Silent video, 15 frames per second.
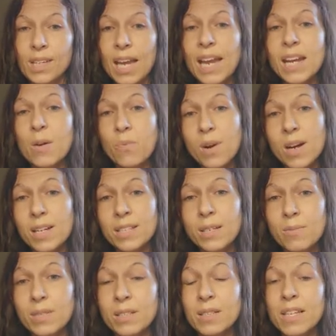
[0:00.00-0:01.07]
And it was
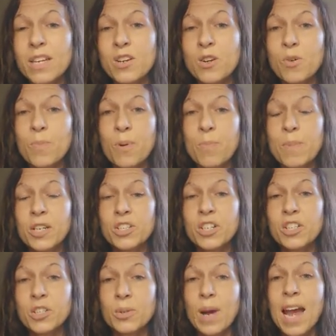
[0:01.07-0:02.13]
illegal
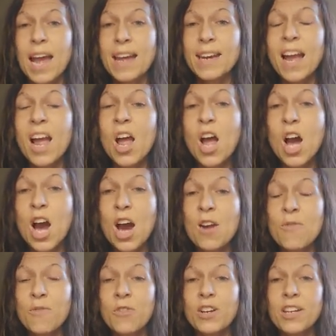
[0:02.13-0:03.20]
permission. So I had
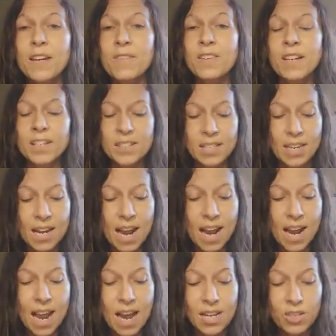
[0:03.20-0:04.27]
unforgiveness, and I
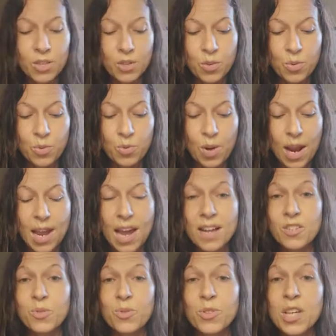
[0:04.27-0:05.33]
had
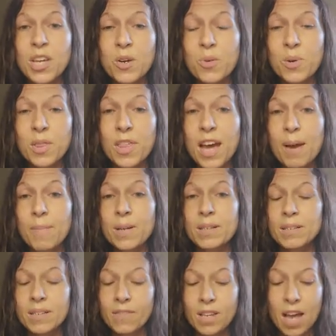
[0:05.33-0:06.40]
to deal with that
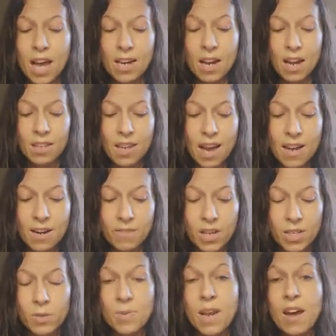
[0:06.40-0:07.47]
because of a lot of
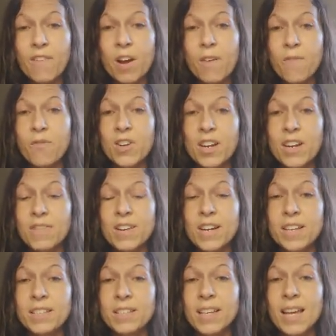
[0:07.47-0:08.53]
us, we have
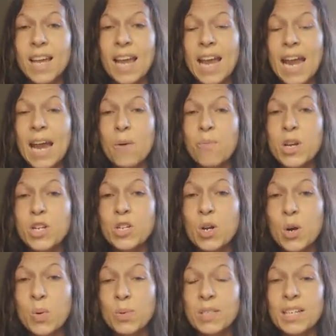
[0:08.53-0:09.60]
unforgiveness and we
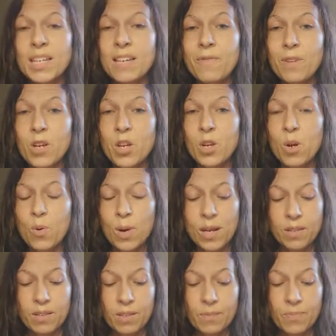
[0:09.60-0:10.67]
don't even know
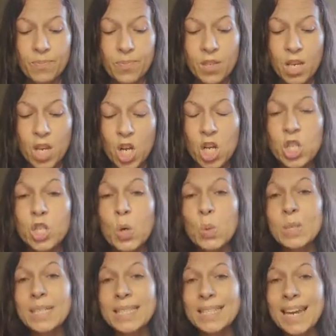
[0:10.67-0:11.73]
it. So
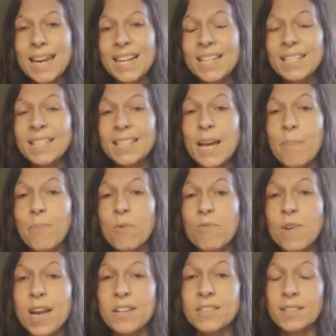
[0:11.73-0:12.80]
sin
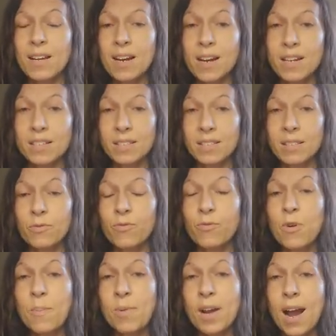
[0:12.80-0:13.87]
separates us
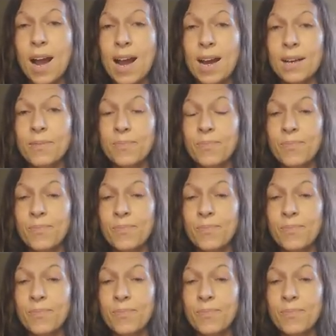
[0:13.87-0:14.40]
from God.